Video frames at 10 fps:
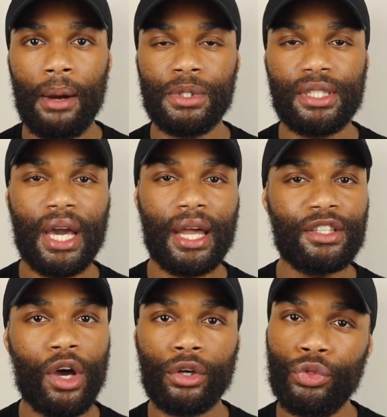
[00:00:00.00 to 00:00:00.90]
just to kind
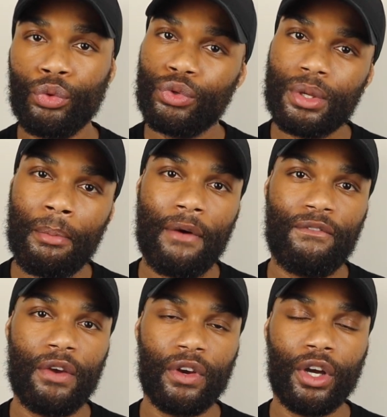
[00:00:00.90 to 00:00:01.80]
of talk you through some of my
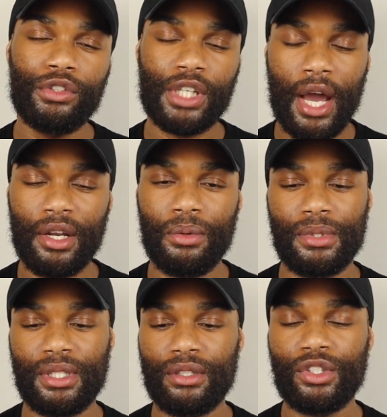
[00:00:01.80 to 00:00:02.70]
favorite Coach items.